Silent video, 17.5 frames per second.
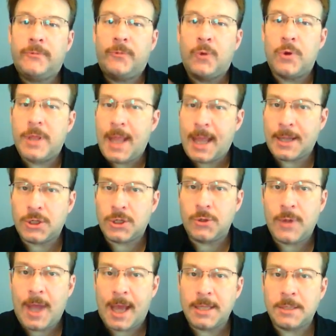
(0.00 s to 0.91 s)
for the next
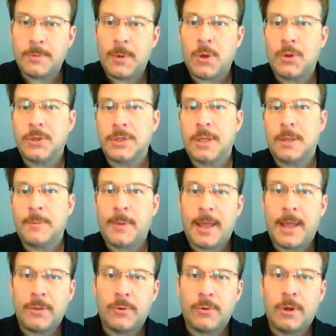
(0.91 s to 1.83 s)
2 days, because of the
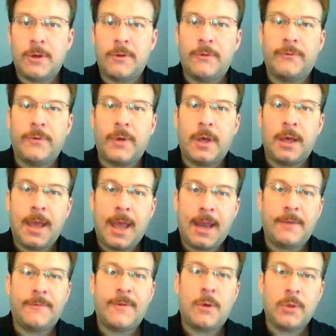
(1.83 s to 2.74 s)
plethora of
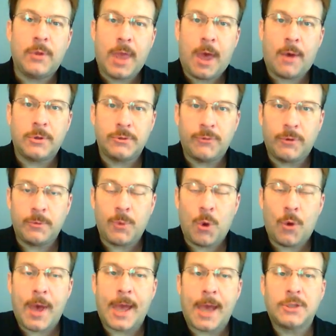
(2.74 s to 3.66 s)
NFL and college
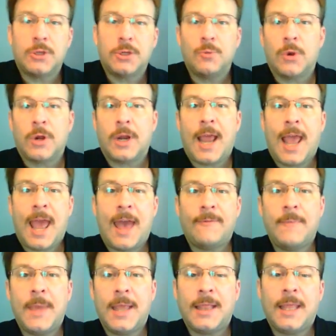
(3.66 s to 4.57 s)
football action we're going to
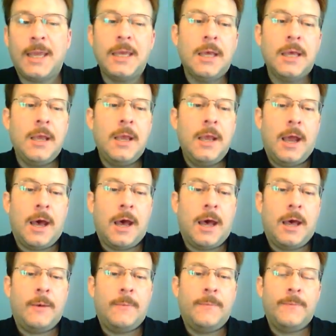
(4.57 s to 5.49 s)
have mainly,
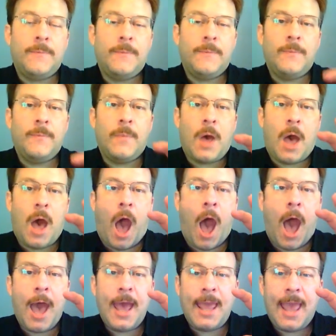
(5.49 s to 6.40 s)

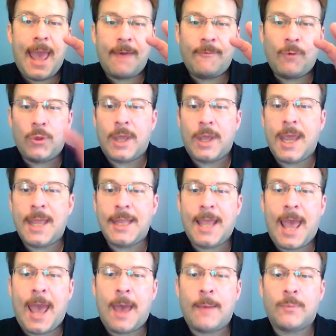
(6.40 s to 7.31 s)
I have all the
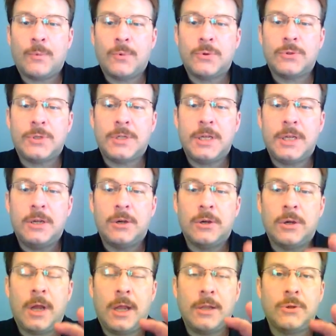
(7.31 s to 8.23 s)
handicappers
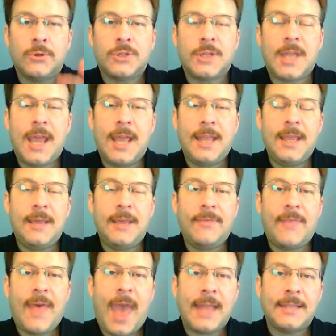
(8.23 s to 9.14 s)
here
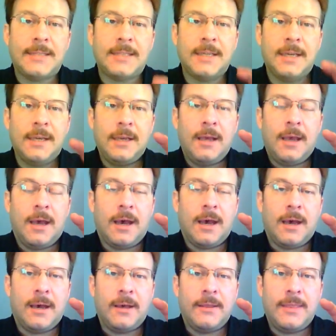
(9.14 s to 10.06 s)
understanding that
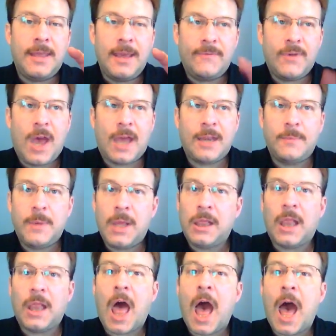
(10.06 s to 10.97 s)
they've got to
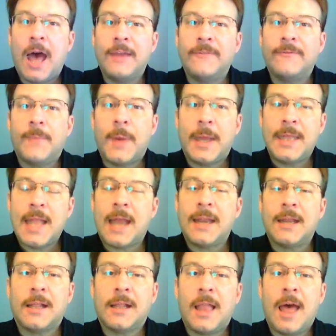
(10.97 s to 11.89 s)
be live by
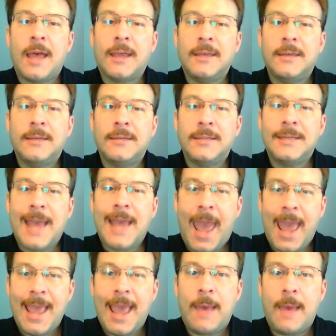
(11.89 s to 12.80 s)
9 o'clock
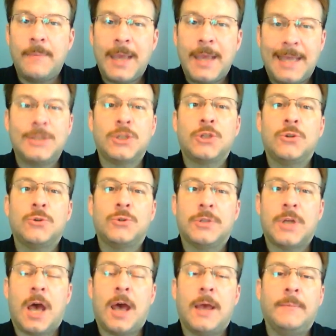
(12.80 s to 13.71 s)
a.m.
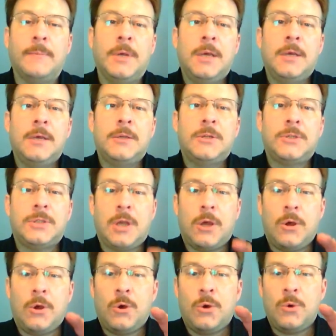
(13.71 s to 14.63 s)
Eastern time.
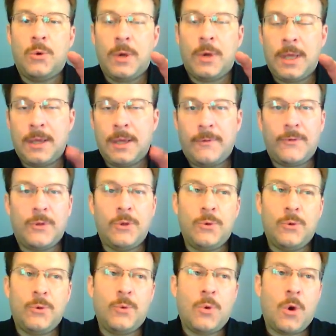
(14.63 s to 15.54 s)
So if
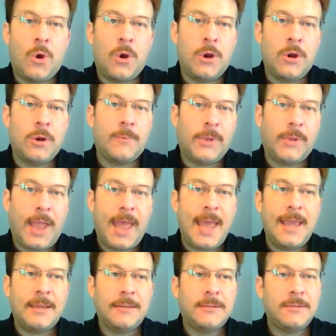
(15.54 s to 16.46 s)
you are
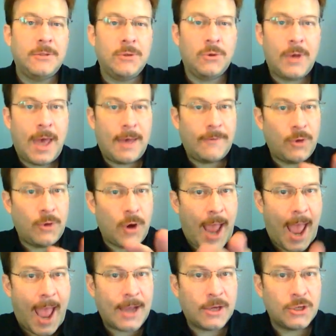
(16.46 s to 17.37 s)
playing, you'll have
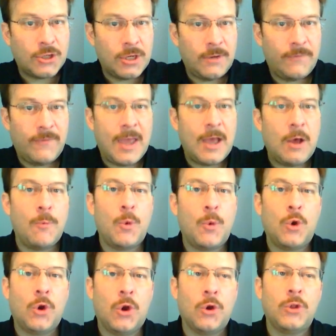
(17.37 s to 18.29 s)
your action
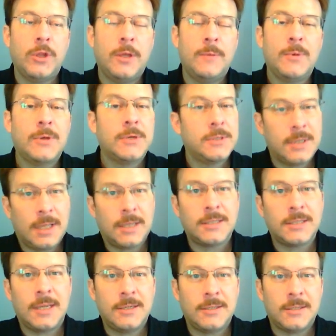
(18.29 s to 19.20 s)
available early because,
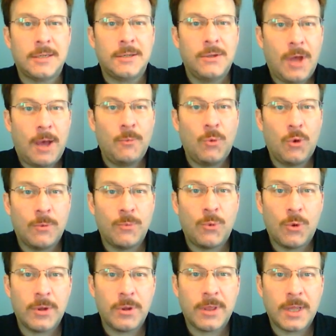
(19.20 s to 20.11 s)
let's say, you got more
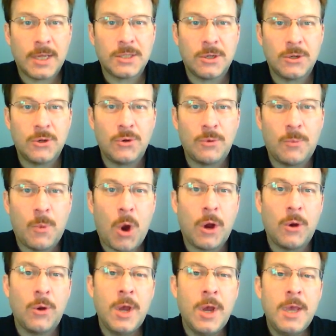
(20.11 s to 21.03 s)
important things to do
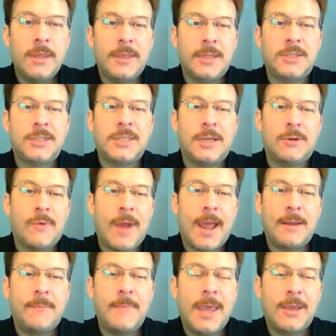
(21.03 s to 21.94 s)
tomorrow than sit
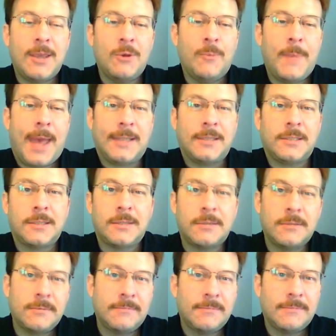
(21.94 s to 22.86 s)
around and make your
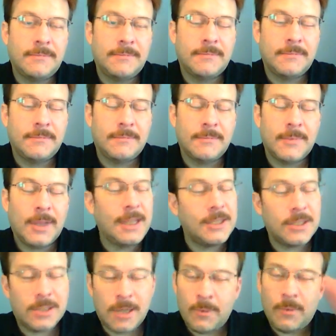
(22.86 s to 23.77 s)
bets. At
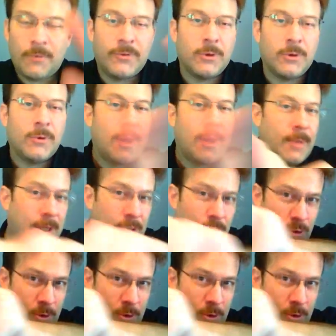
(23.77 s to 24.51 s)
least some of you. I'm not